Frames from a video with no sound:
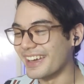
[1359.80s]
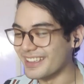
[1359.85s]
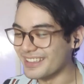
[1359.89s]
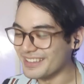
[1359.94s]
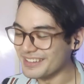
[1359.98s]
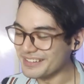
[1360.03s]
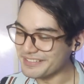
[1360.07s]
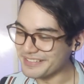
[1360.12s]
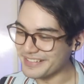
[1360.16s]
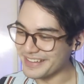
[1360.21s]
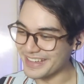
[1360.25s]

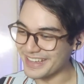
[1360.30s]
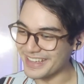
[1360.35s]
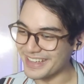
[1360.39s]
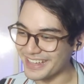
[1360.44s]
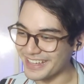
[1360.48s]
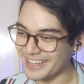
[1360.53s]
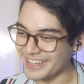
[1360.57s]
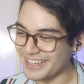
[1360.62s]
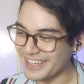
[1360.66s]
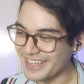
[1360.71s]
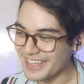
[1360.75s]

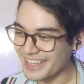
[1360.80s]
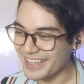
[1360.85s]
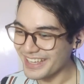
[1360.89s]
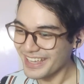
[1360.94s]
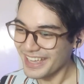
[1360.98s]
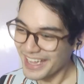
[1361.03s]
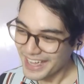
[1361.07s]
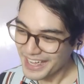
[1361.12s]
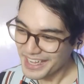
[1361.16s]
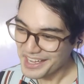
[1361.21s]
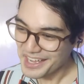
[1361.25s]
Anyway,
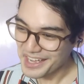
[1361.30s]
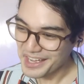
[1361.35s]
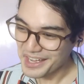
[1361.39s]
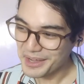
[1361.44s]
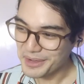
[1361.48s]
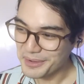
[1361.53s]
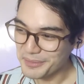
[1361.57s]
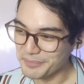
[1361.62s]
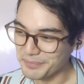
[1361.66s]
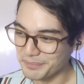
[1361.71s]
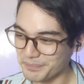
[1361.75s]

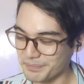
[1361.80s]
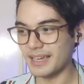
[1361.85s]
yeah.